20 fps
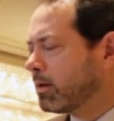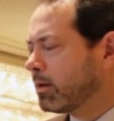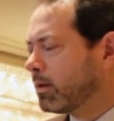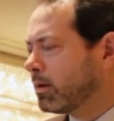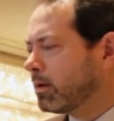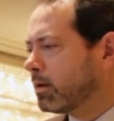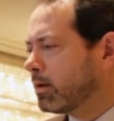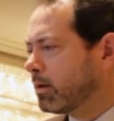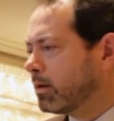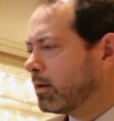
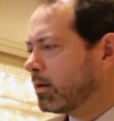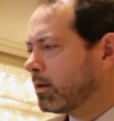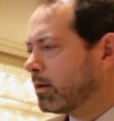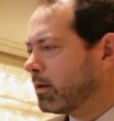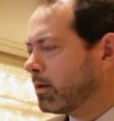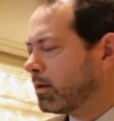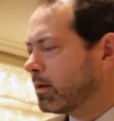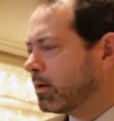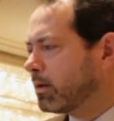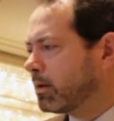
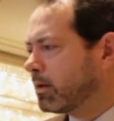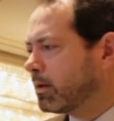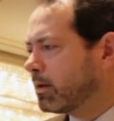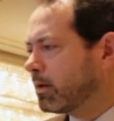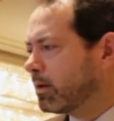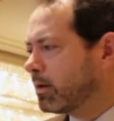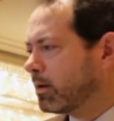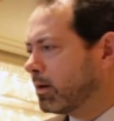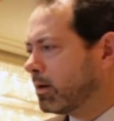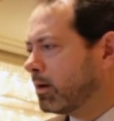
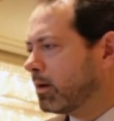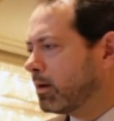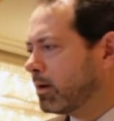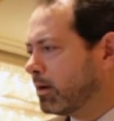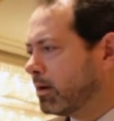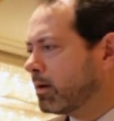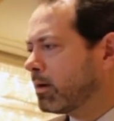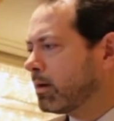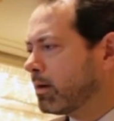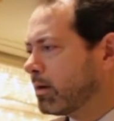
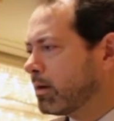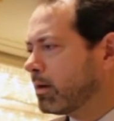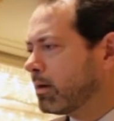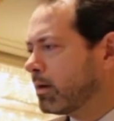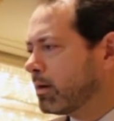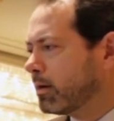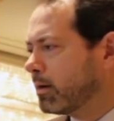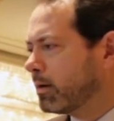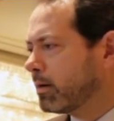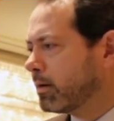
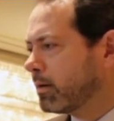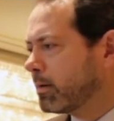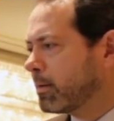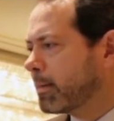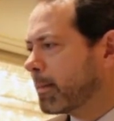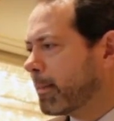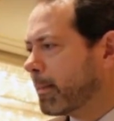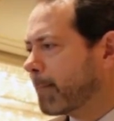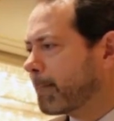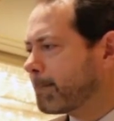
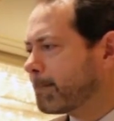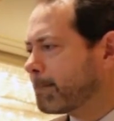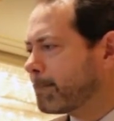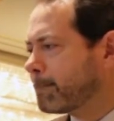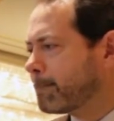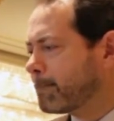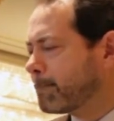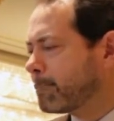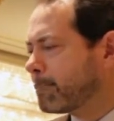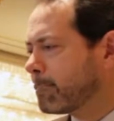
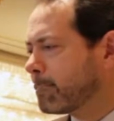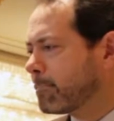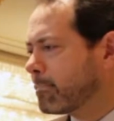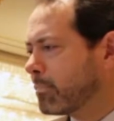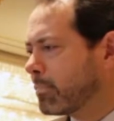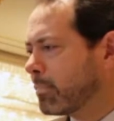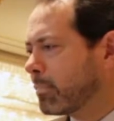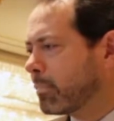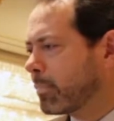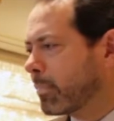
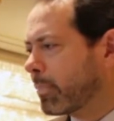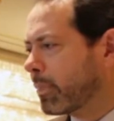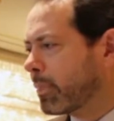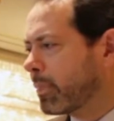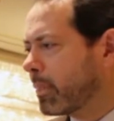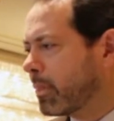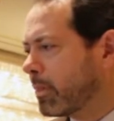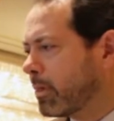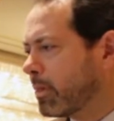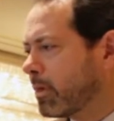
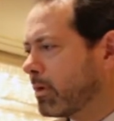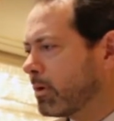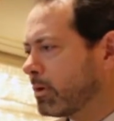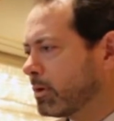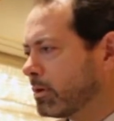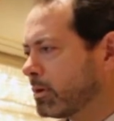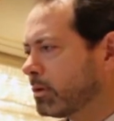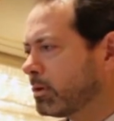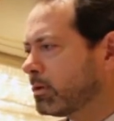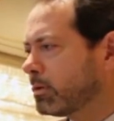
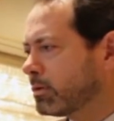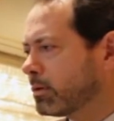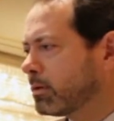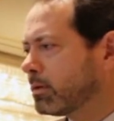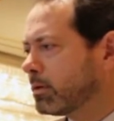[no speech]